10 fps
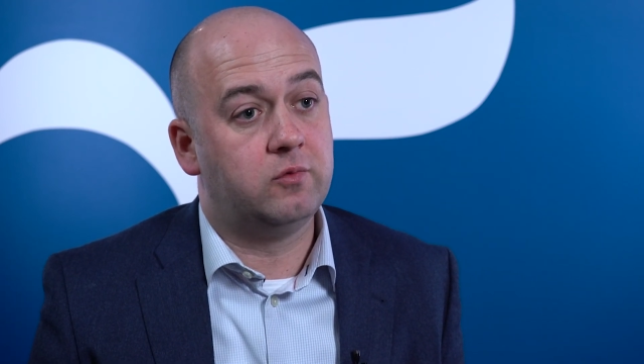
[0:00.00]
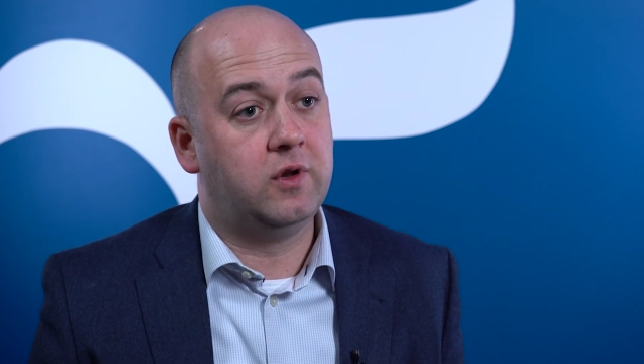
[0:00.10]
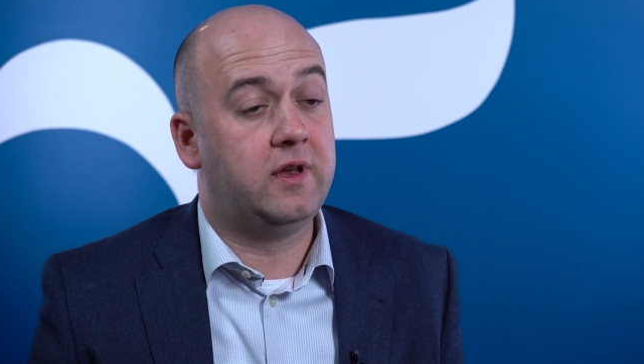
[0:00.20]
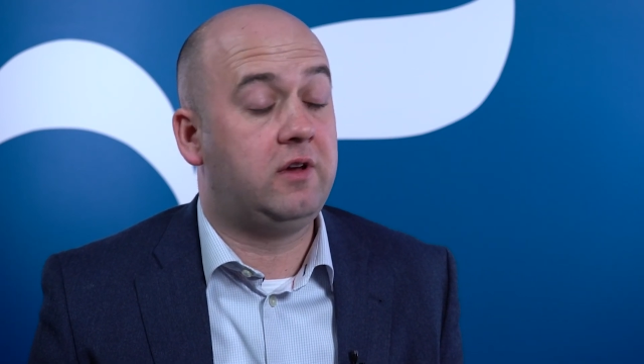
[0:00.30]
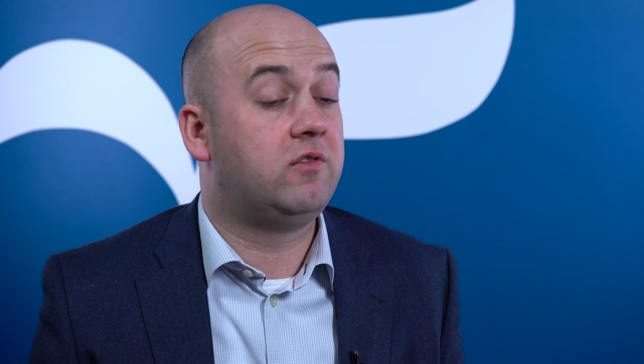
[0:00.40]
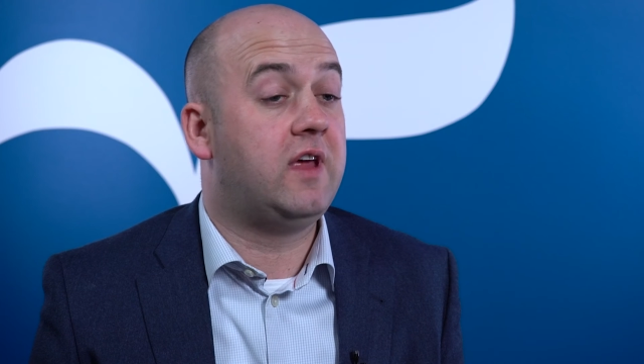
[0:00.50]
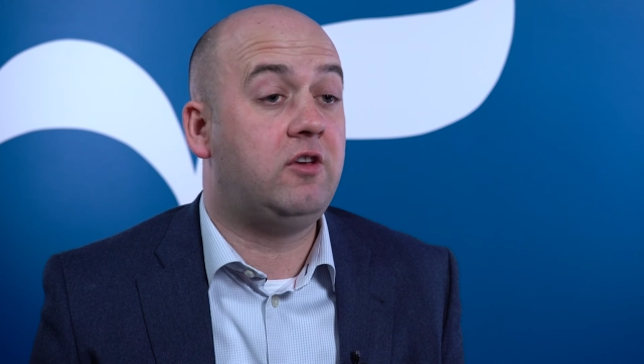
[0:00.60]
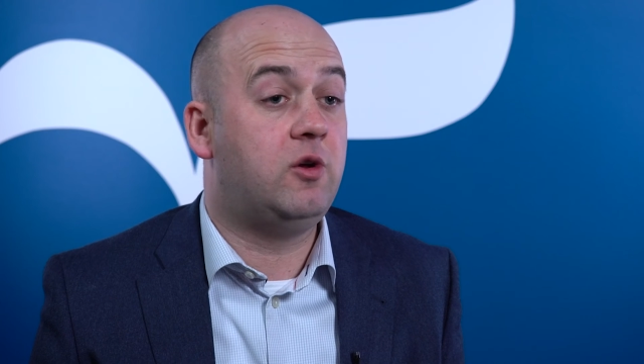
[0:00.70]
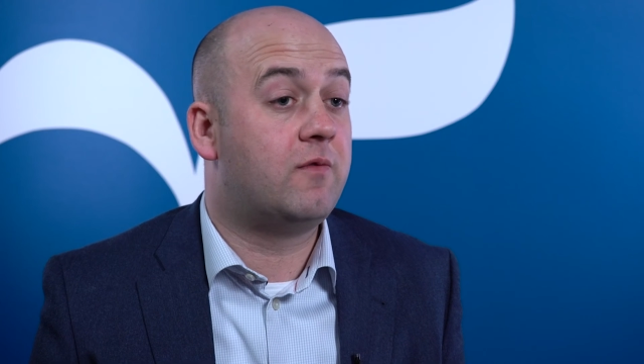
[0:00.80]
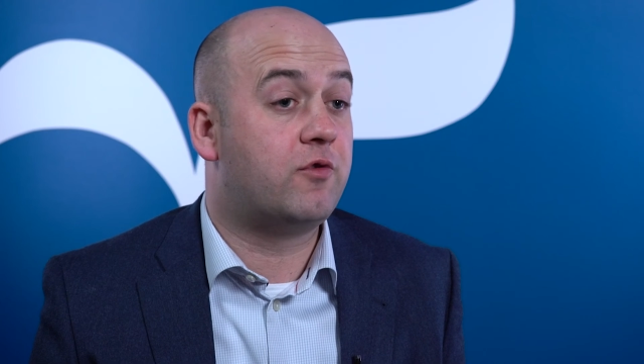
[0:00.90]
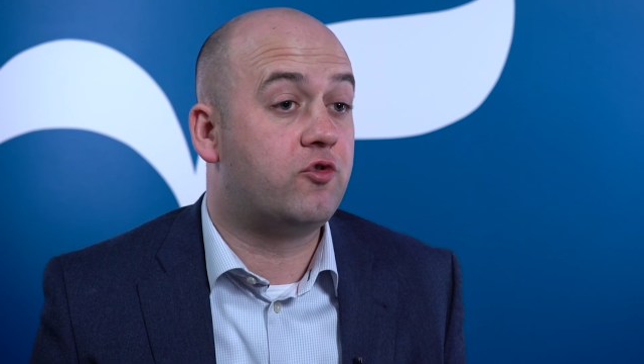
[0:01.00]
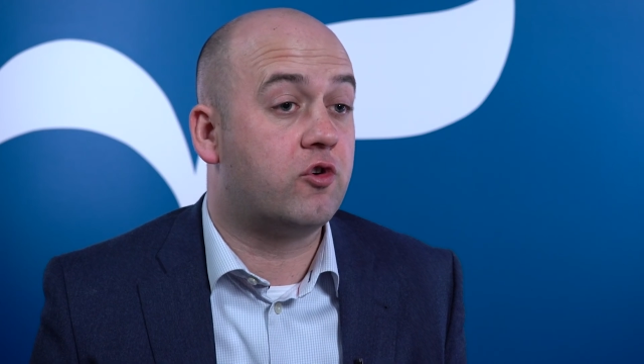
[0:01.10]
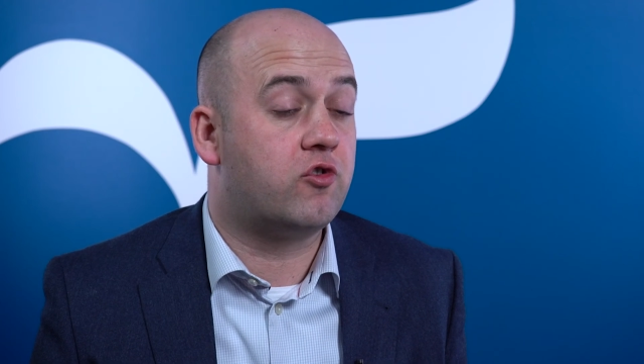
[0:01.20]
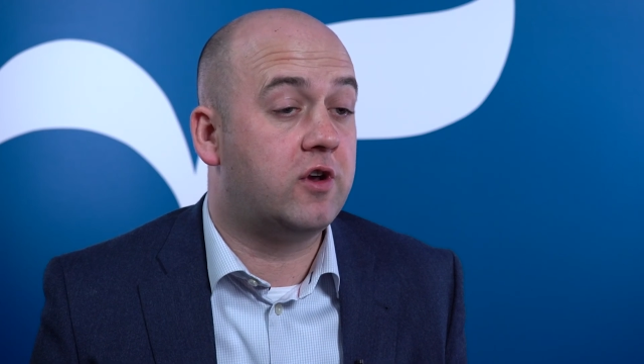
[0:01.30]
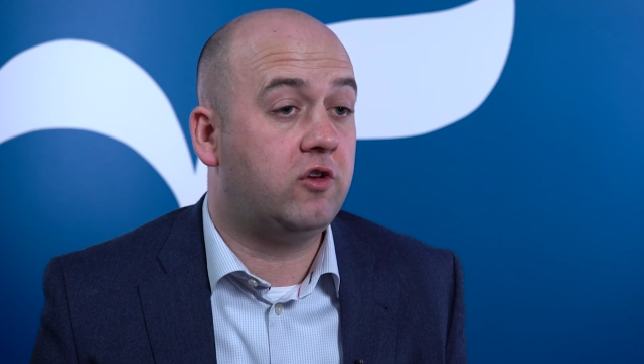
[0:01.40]
We'll need new
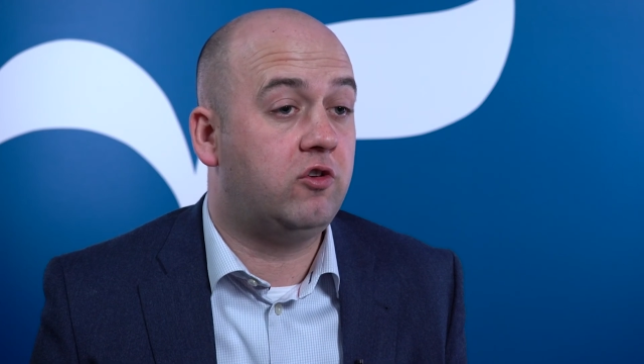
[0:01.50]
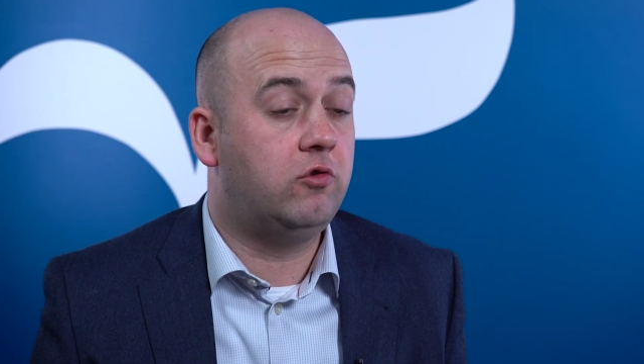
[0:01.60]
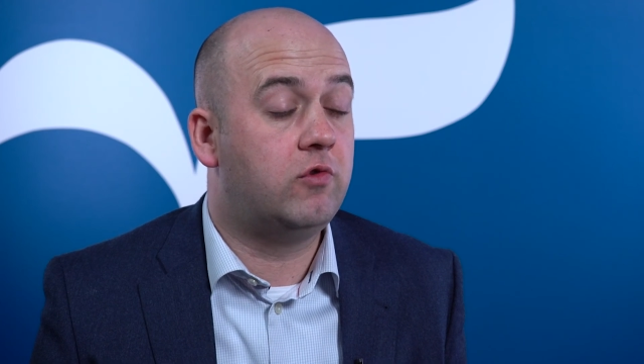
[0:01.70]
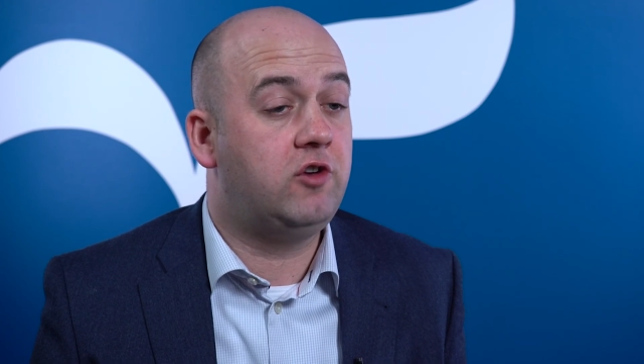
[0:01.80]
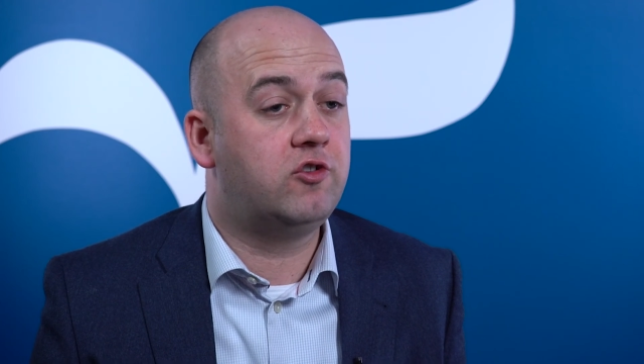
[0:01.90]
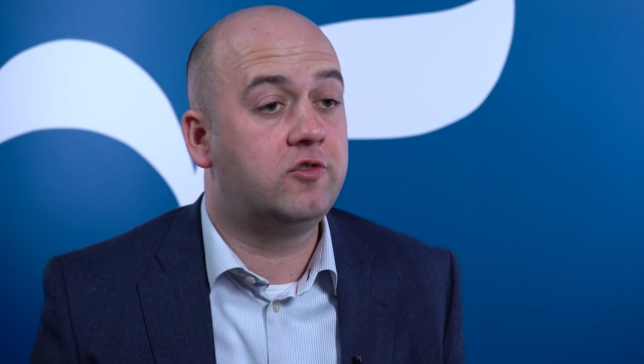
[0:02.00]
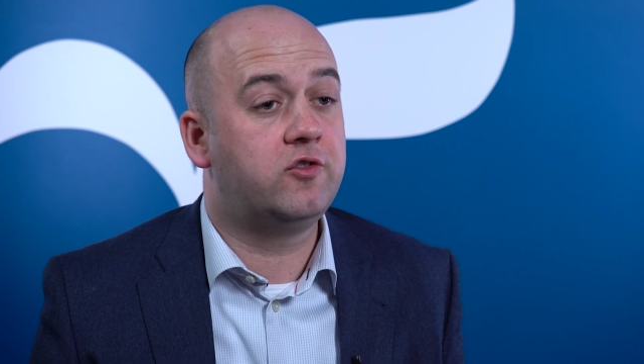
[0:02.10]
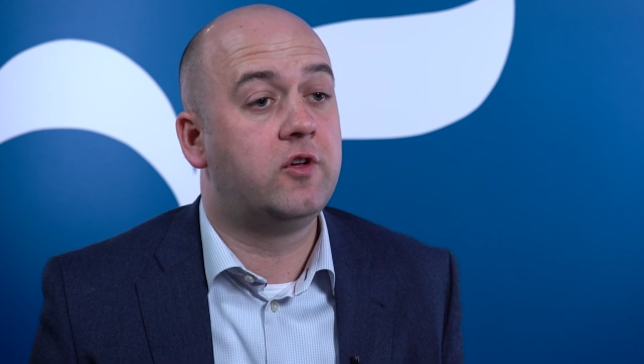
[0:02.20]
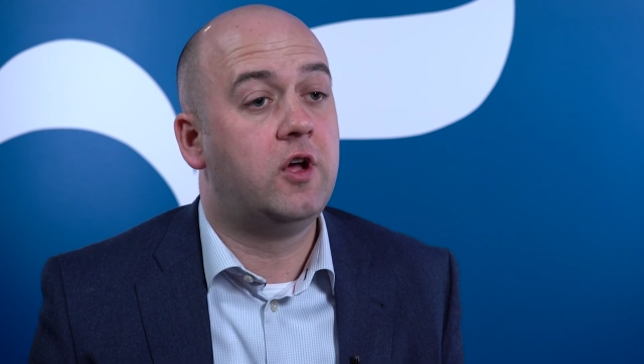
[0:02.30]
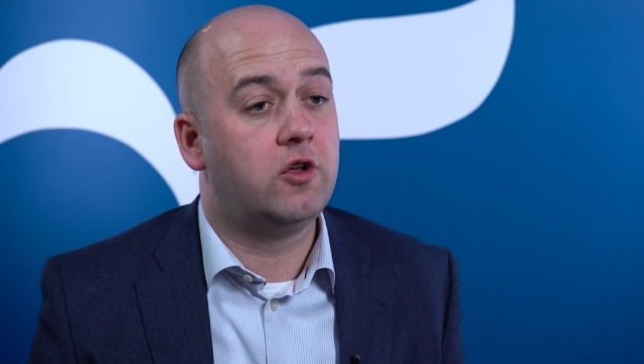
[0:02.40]
infrastructure in these new regions,